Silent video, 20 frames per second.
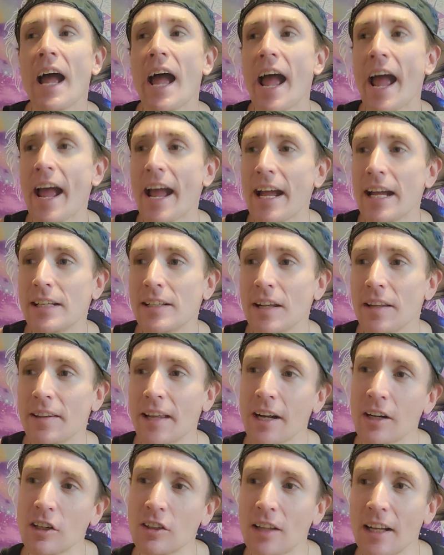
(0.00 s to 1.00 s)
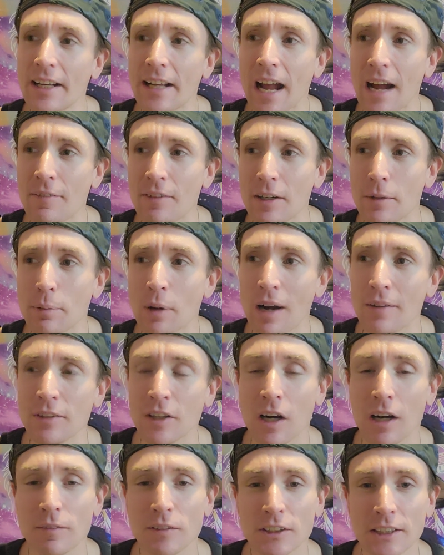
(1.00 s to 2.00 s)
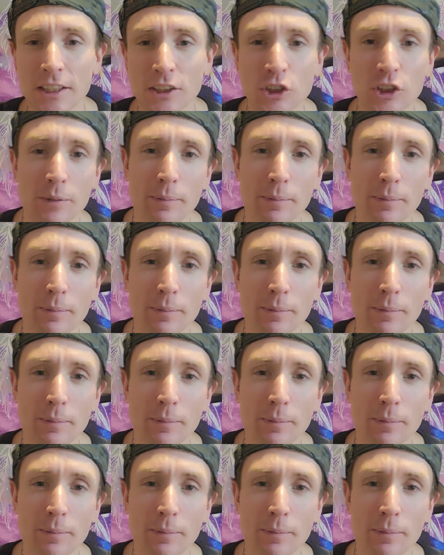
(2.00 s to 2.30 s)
And they're having a private conversation